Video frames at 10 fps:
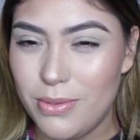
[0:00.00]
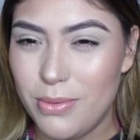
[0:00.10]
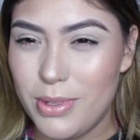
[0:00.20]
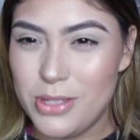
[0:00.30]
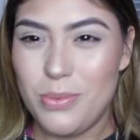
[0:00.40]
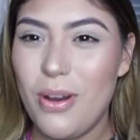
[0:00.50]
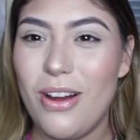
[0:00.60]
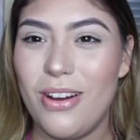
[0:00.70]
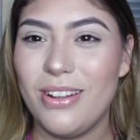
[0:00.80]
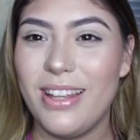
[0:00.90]
what's
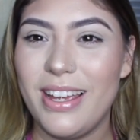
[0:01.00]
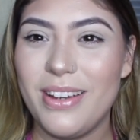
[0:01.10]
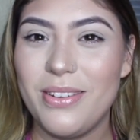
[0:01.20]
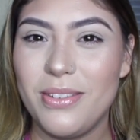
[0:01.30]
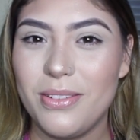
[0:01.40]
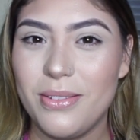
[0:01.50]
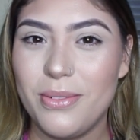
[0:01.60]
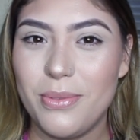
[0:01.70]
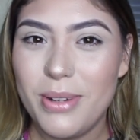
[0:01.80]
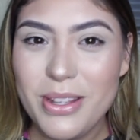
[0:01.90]
wrong? Like,
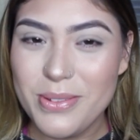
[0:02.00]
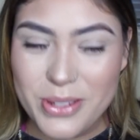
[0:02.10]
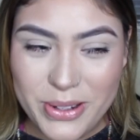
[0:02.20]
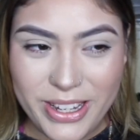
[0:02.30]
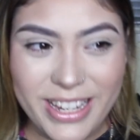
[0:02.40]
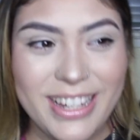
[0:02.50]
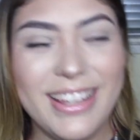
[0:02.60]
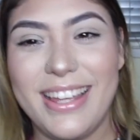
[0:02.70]
what are you doing?